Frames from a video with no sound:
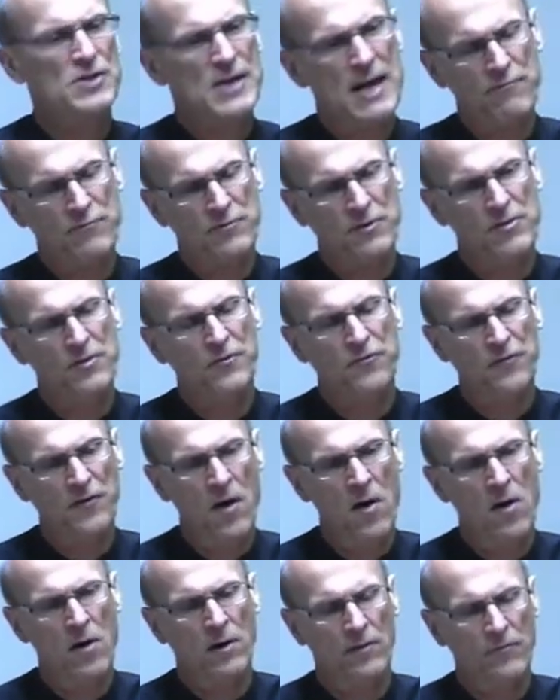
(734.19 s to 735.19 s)
after the
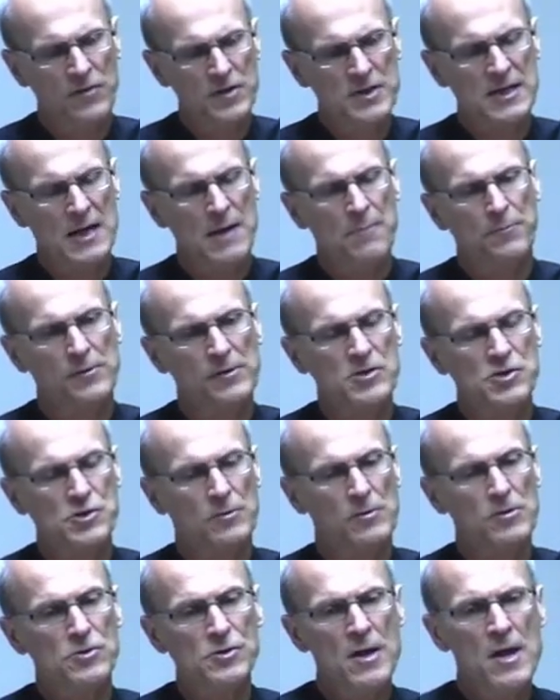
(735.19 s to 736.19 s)
fall of the temple in
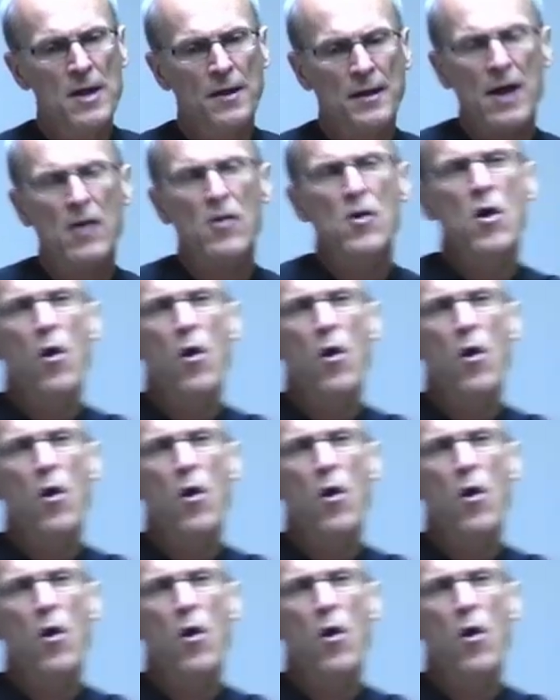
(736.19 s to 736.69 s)
Jerusalem. Now,